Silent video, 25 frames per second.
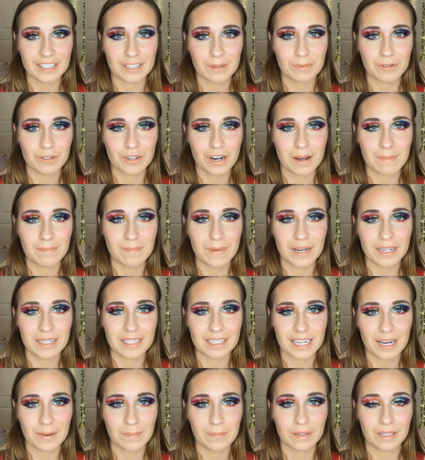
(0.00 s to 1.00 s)
subscribe button
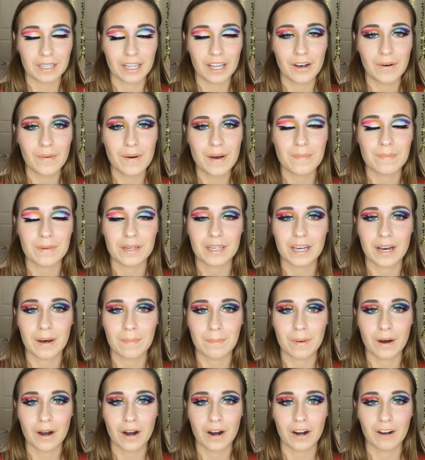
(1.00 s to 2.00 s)
down below and become
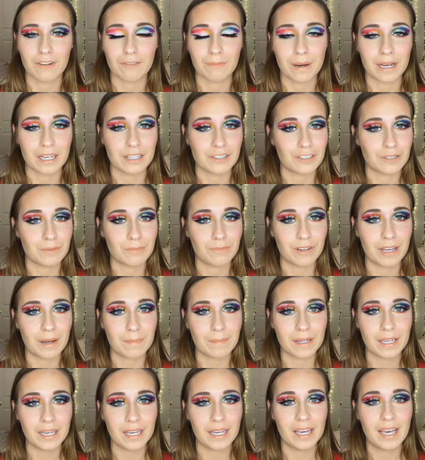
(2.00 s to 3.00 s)
part of my YouTube
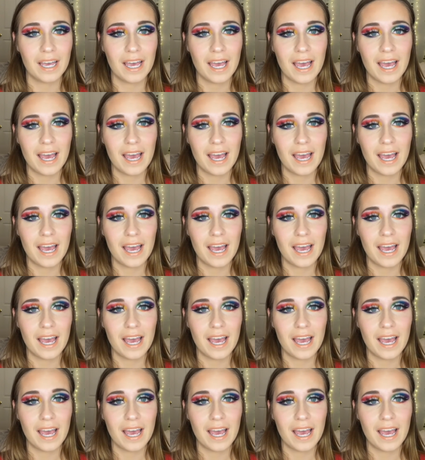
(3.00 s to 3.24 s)
family.